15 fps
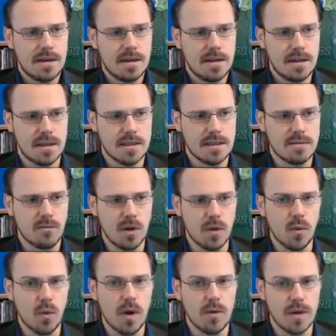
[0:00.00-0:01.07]
It's
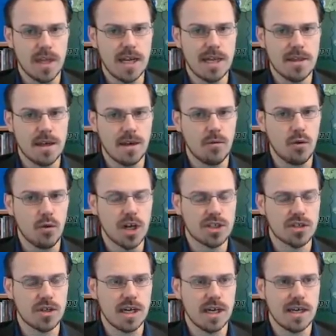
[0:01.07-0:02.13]
with anything
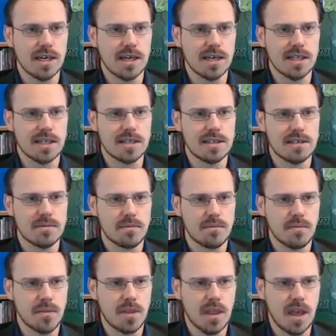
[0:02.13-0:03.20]
rush-like is
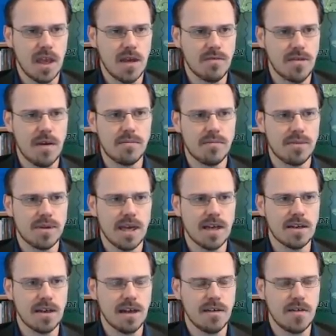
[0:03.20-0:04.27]
if I'm
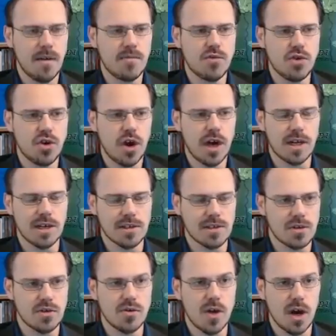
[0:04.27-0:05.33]
drawing
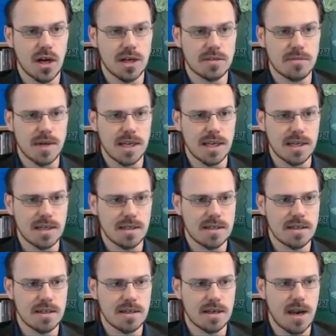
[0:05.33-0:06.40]
2-cost
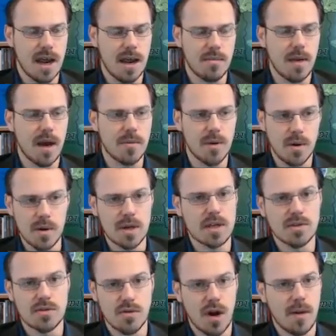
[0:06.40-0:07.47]
minions and my
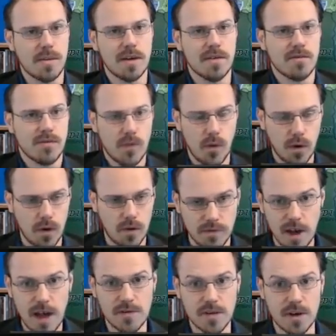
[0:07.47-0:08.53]
opponent's dropping 4 or
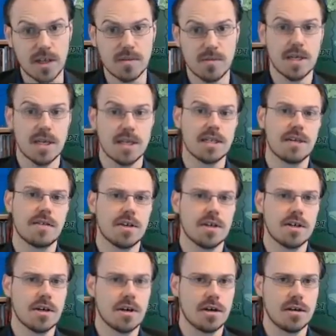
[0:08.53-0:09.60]
5-cost minions every
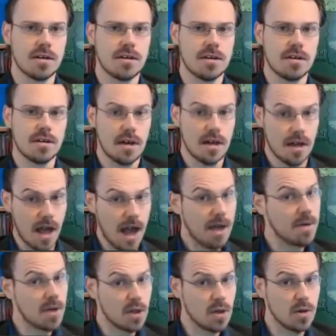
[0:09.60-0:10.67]
turn, I'm
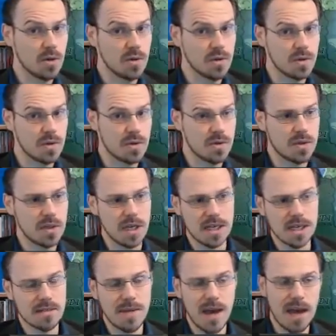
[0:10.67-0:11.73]
gonna lose. It
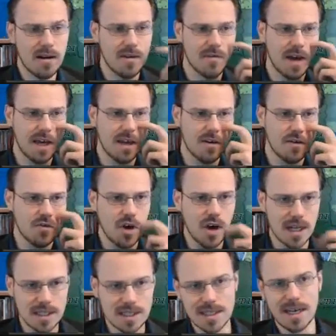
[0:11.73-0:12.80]
doesn't matter if I can draw
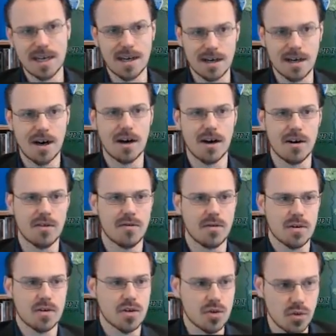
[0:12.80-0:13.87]
a second card for
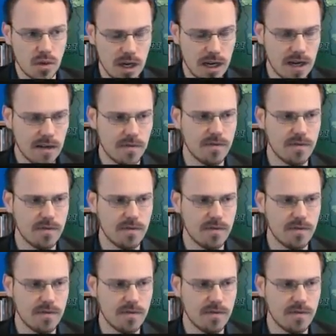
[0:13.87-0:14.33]
2 life.